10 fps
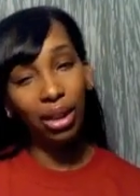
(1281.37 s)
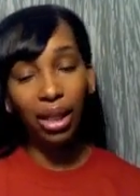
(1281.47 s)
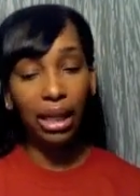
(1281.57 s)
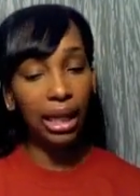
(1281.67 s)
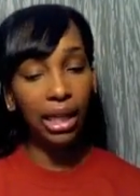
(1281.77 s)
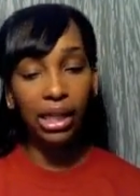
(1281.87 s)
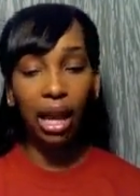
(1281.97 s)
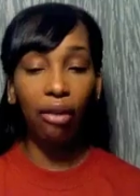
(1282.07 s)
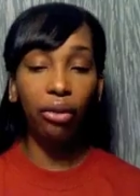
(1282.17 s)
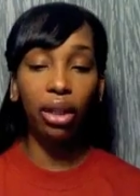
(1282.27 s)
it's
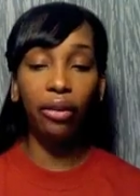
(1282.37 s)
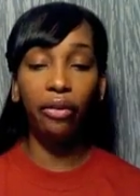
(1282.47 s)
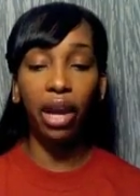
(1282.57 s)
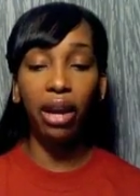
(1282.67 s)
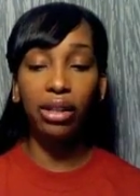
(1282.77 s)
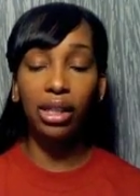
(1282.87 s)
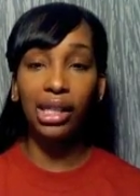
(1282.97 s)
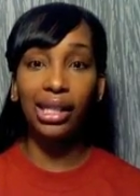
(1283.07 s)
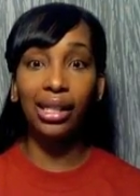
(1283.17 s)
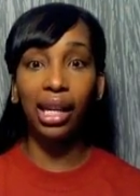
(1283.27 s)
not really fair to
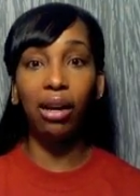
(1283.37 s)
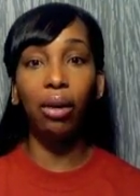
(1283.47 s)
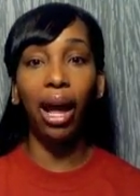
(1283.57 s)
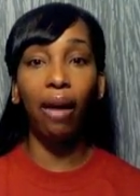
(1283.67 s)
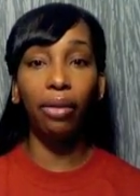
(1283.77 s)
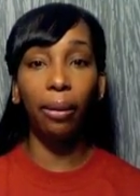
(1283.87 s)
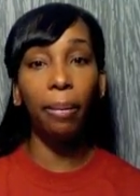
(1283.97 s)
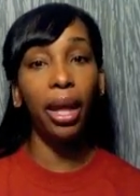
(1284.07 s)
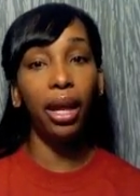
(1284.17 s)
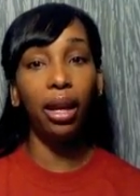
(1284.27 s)
just single out the
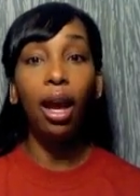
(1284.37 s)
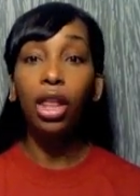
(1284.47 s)
men